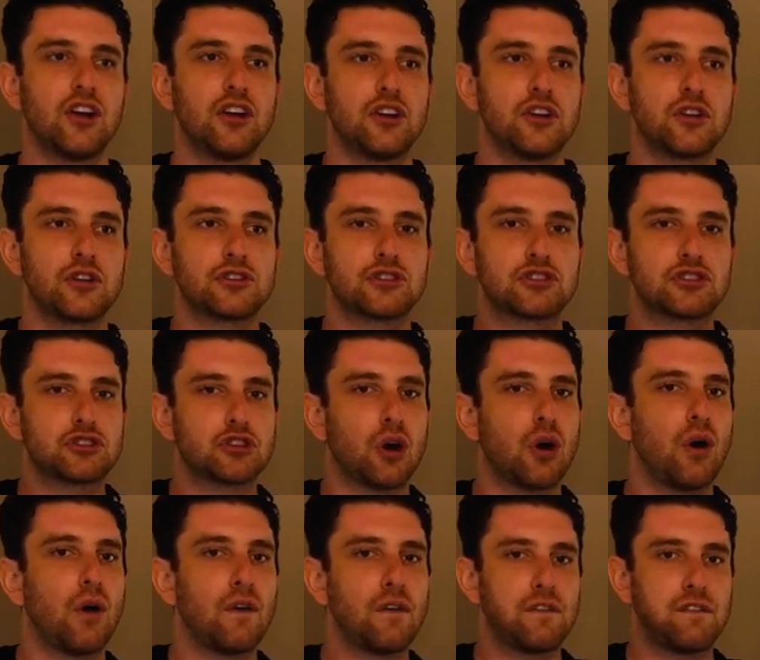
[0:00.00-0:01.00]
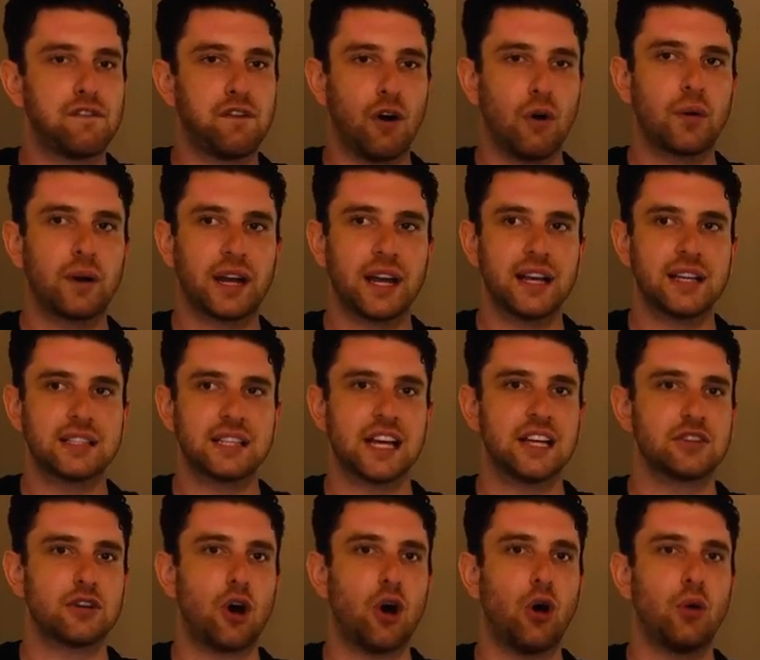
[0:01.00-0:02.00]
your sole focus
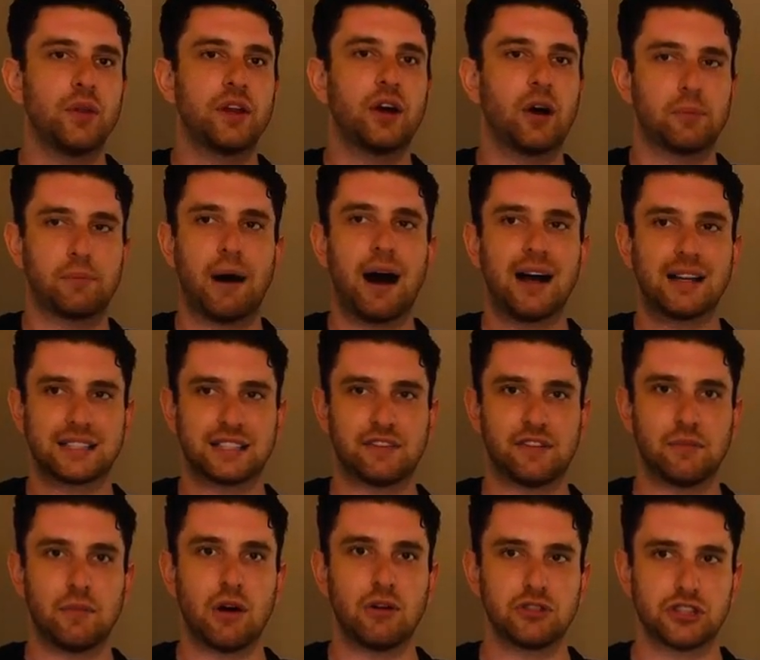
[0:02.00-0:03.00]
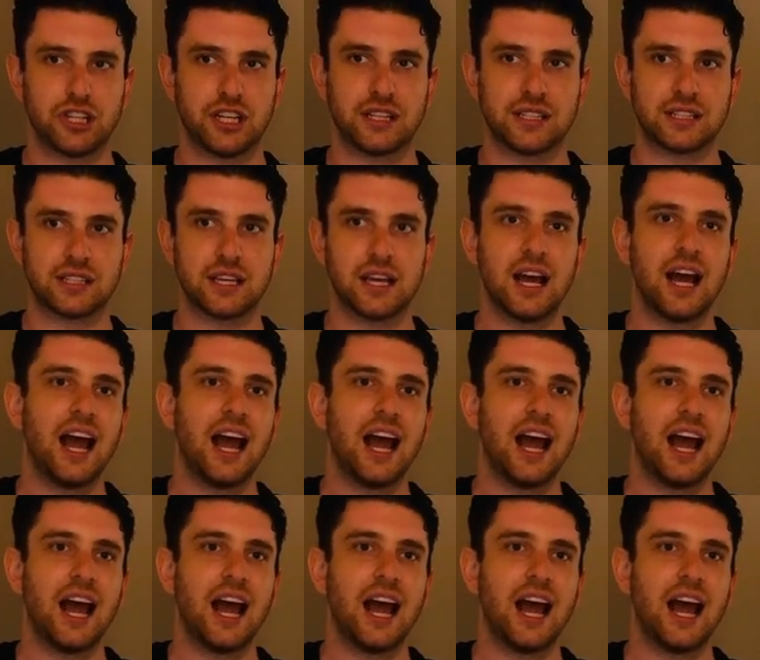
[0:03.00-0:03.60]
is only on positive emotions.